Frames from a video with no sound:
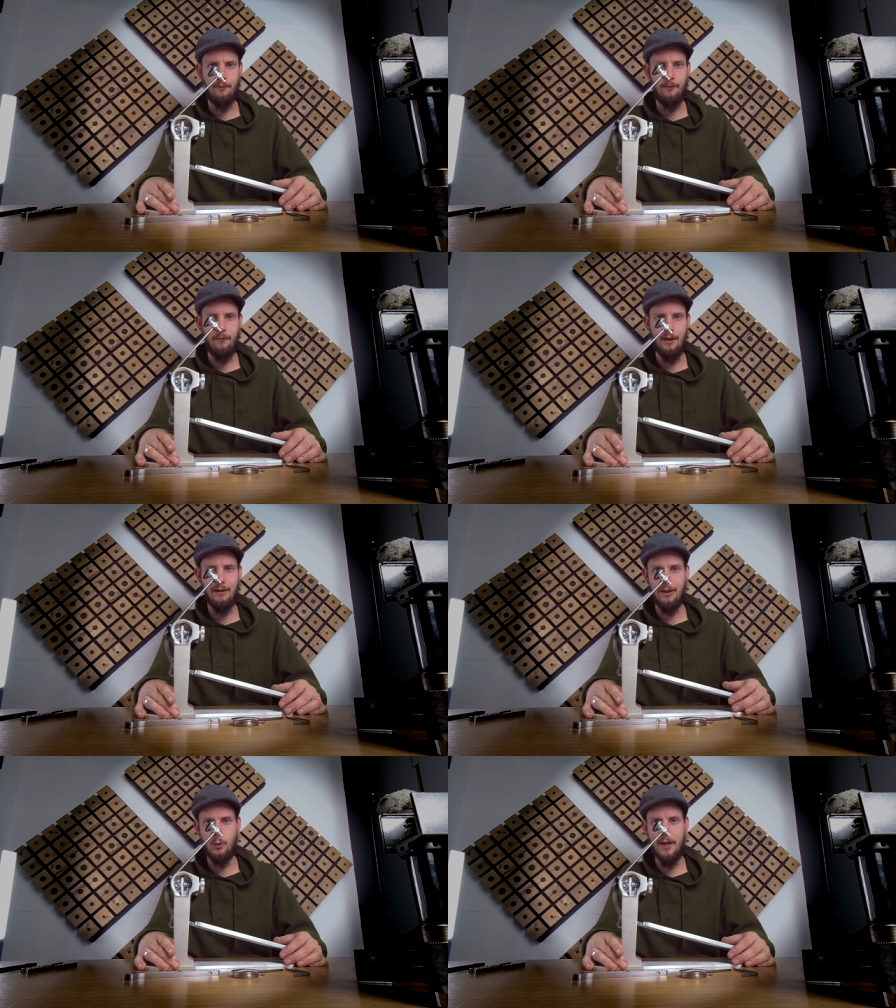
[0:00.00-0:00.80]

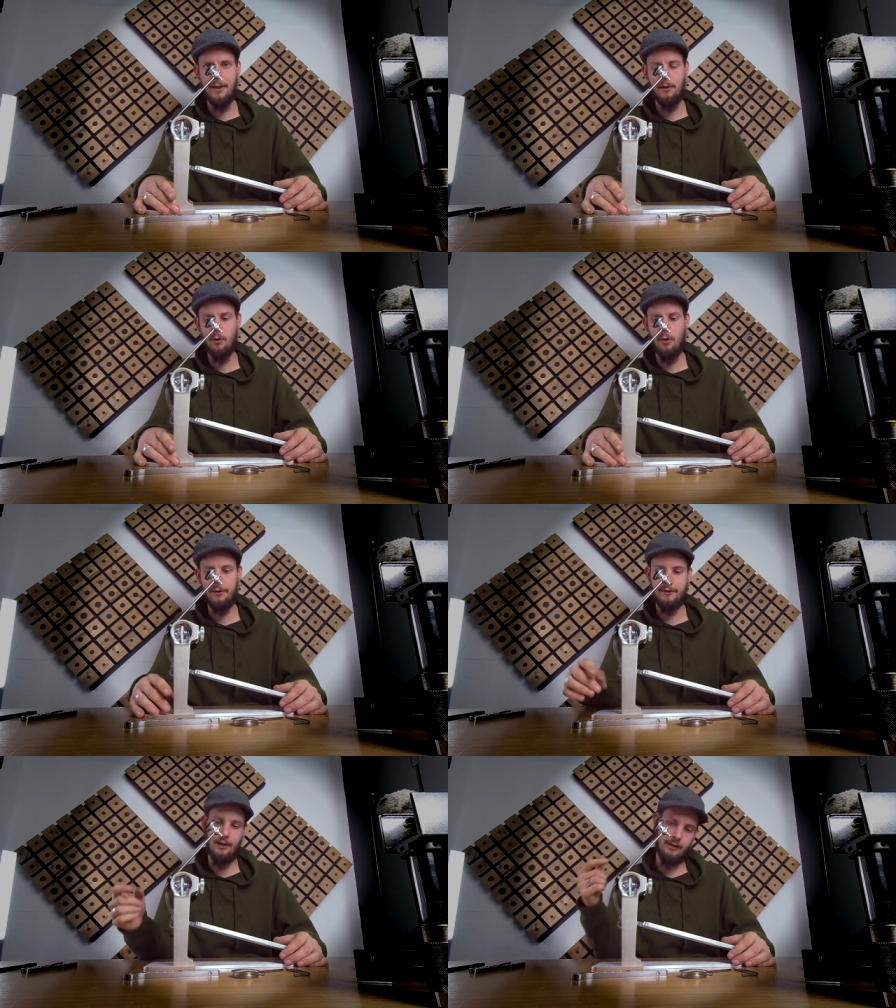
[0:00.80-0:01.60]
any creaking
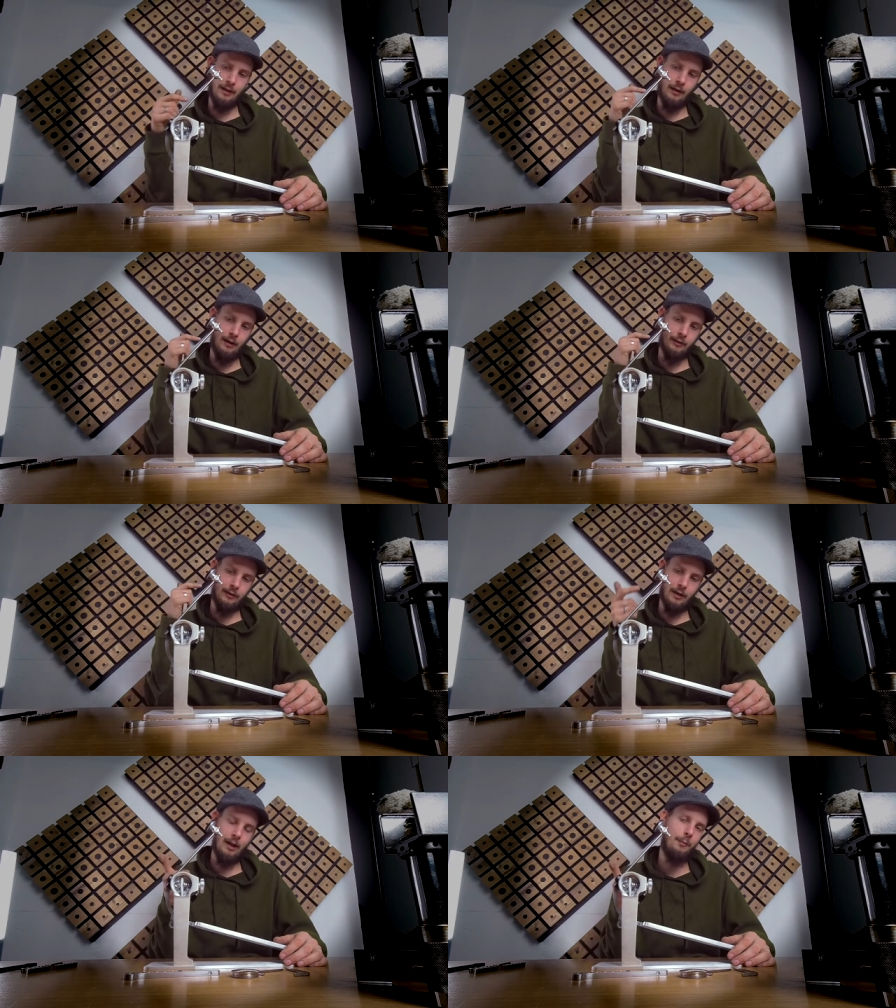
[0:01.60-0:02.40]
noise that can
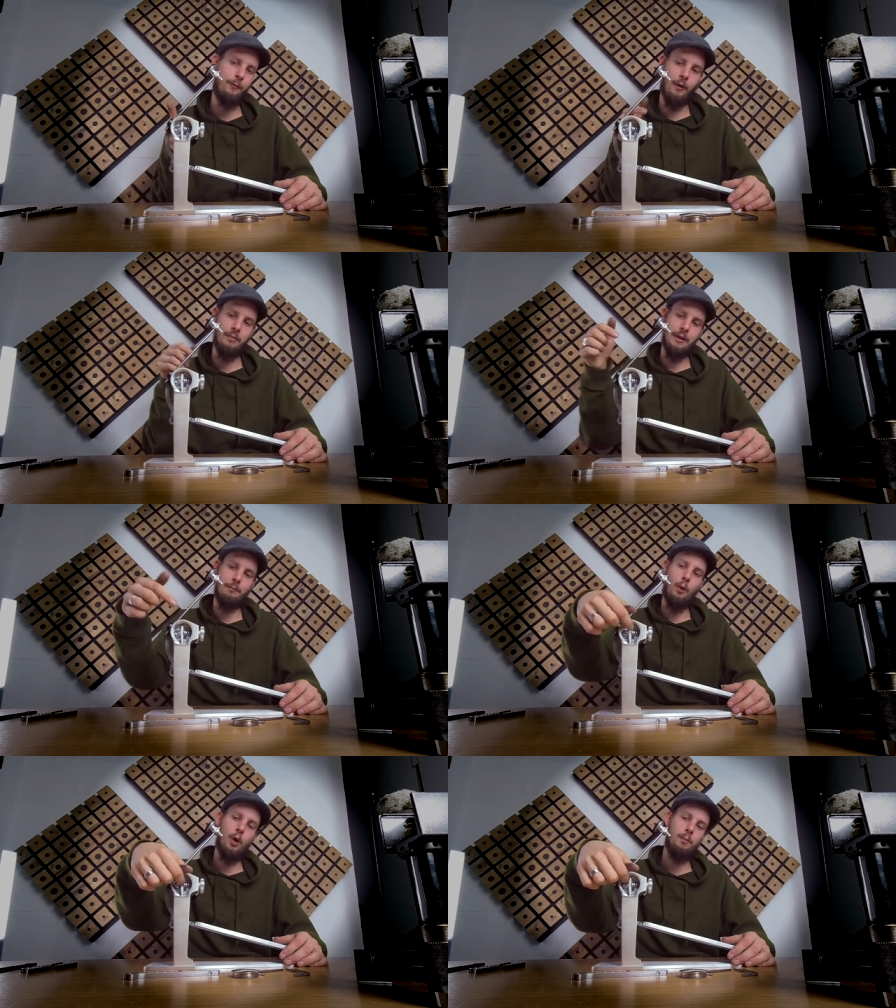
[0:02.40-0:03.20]
come from the
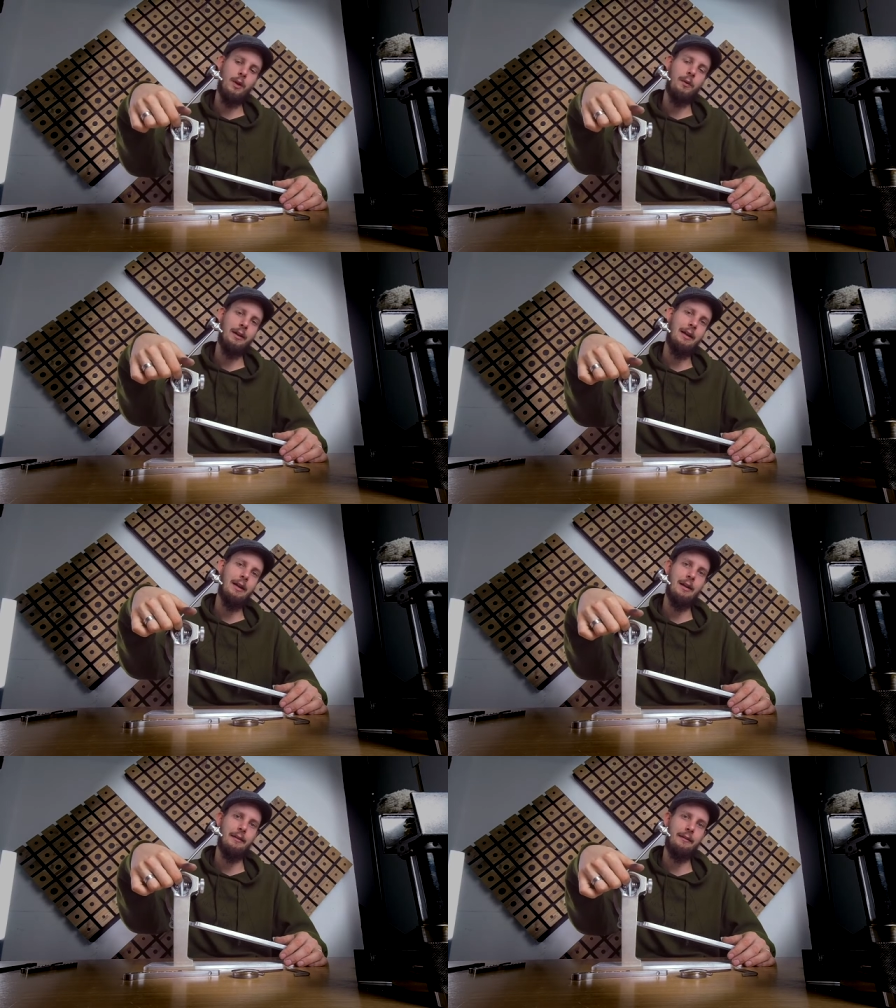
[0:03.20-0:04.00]
ball bearing
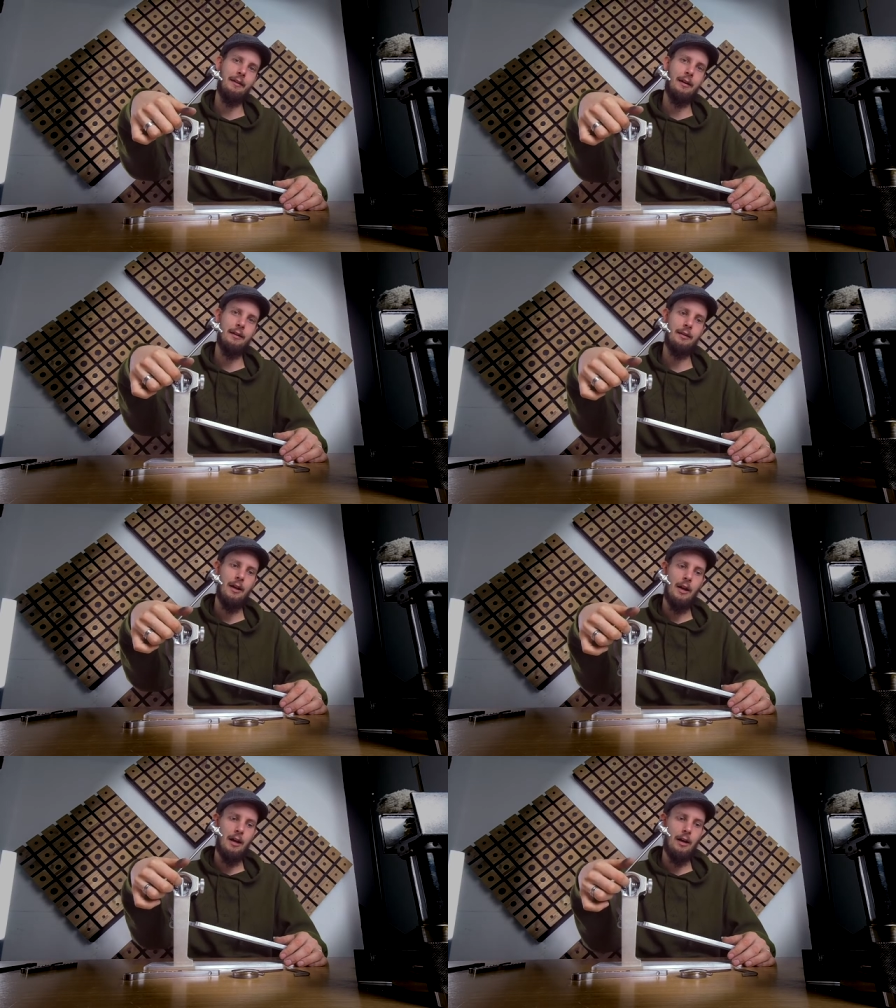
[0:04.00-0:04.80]
here inside.
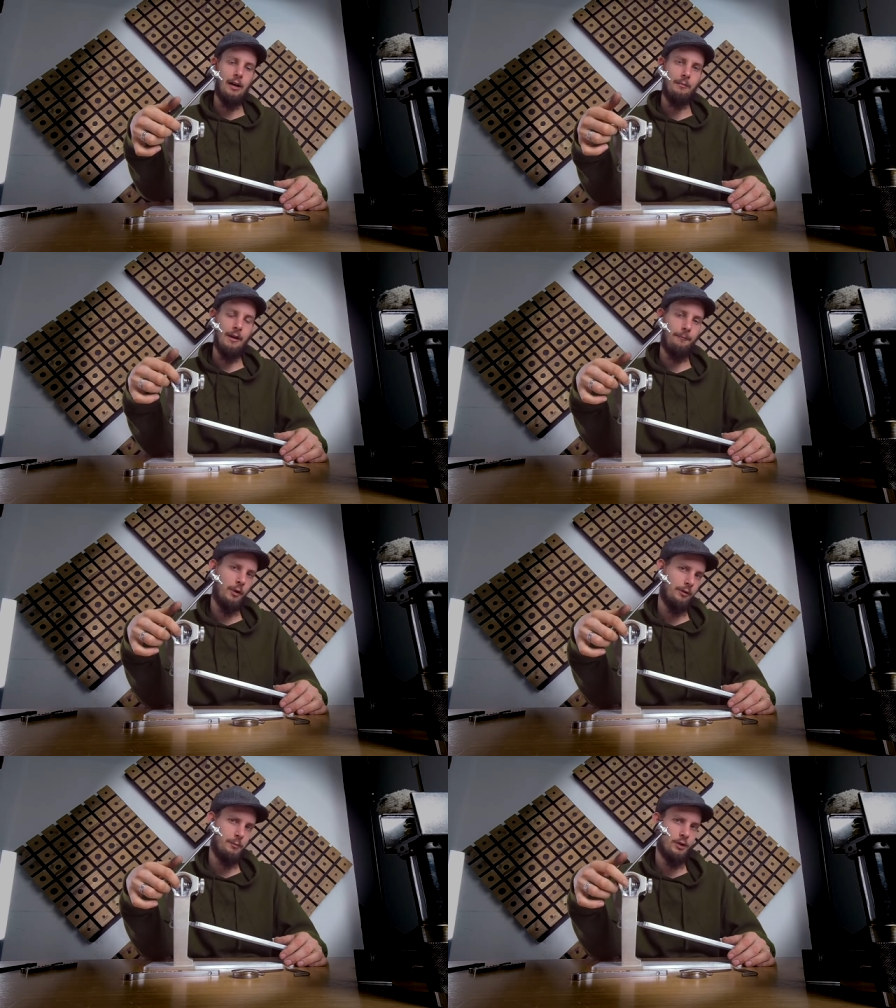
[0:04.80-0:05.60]
If
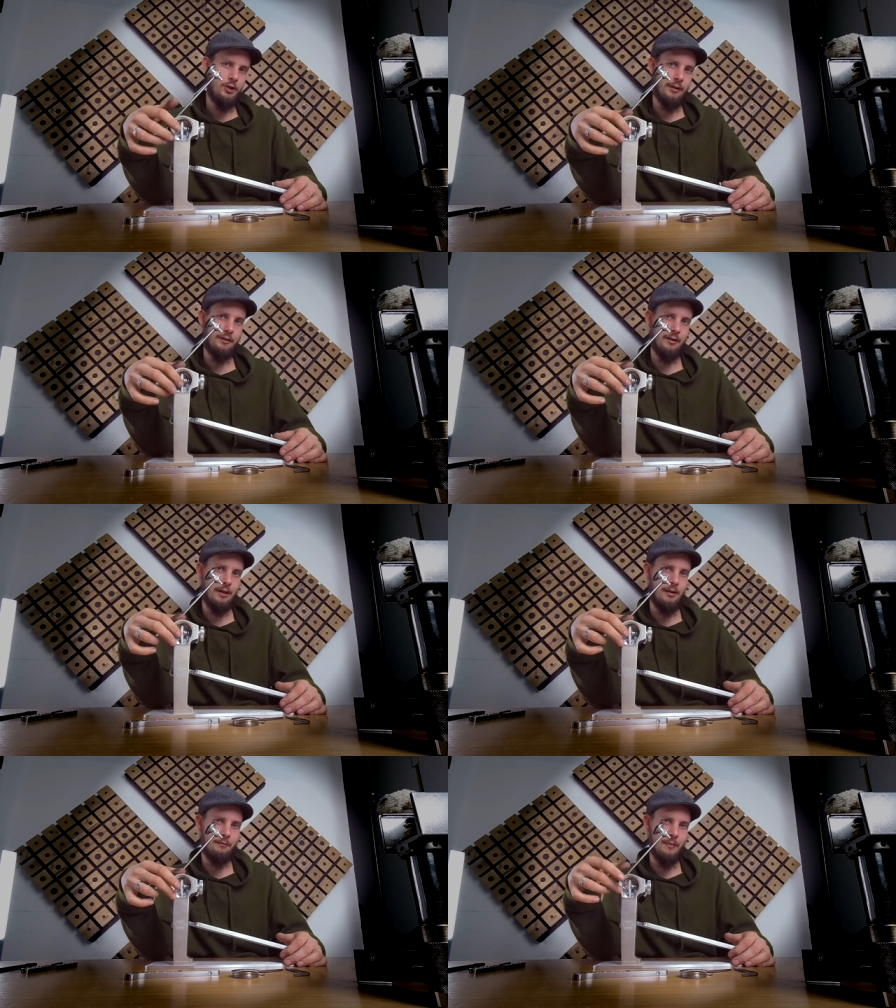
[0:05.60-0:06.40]
possible, just
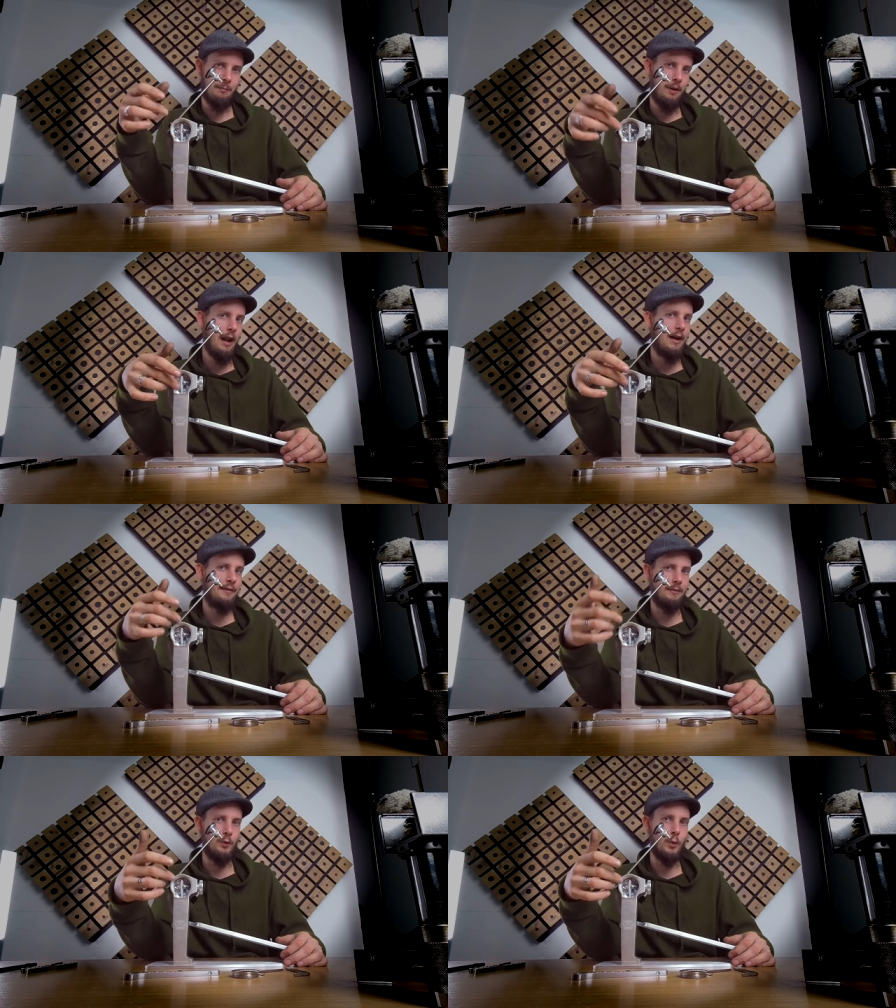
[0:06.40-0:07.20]
apply
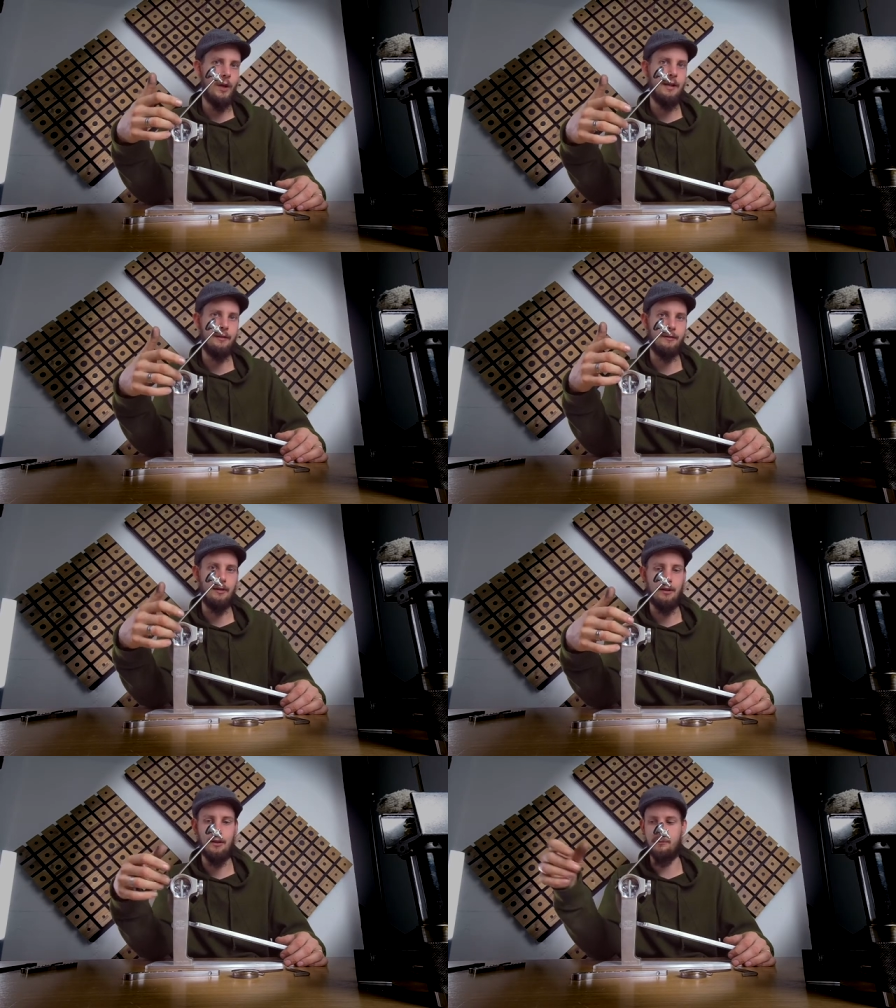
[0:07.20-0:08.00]
some grease.
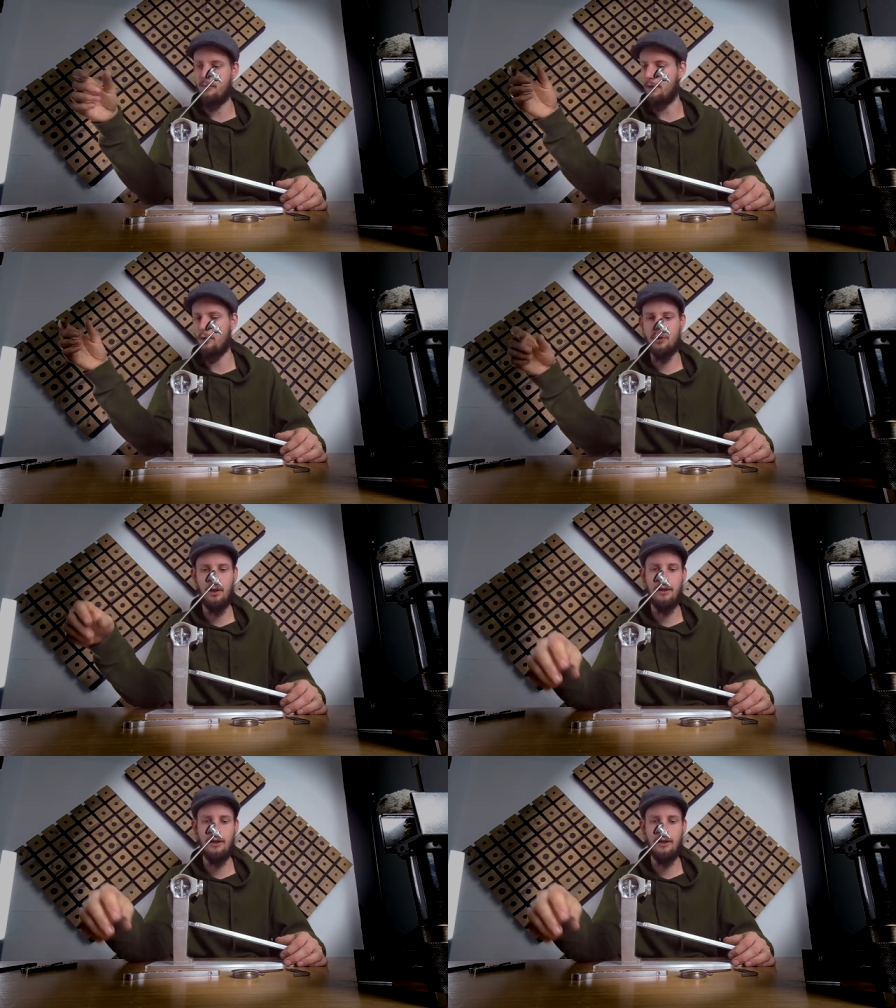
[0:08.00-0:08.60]
Usually